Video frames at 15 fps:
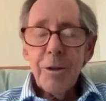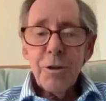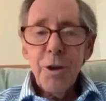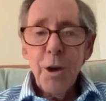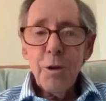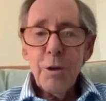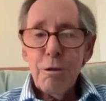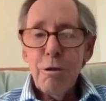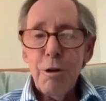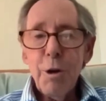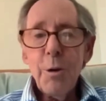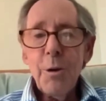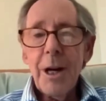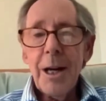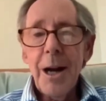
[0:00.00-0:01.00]
is so
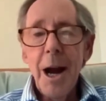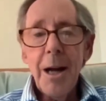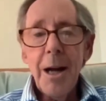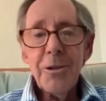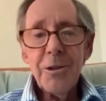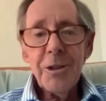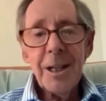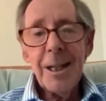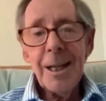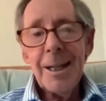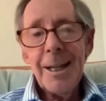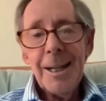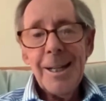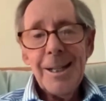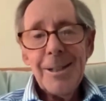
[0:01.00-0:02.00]
true. And I
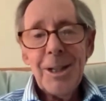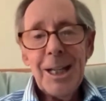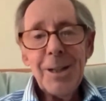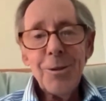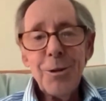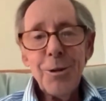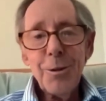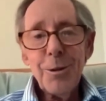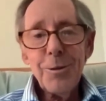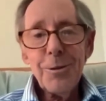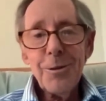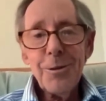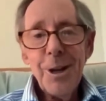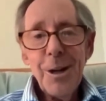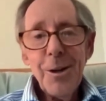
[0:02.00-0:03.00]
see
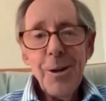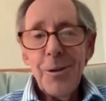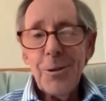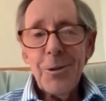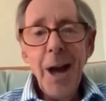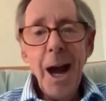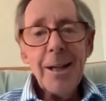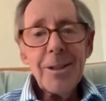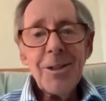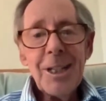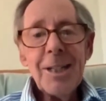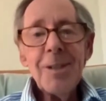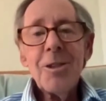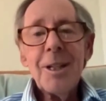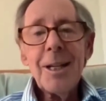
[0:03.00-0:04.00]
teachers not
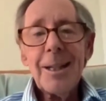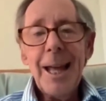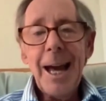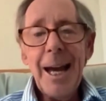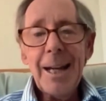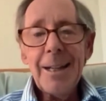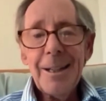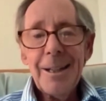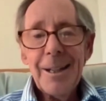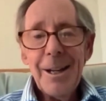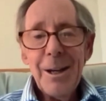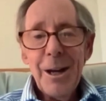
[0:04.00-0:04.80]
teaching that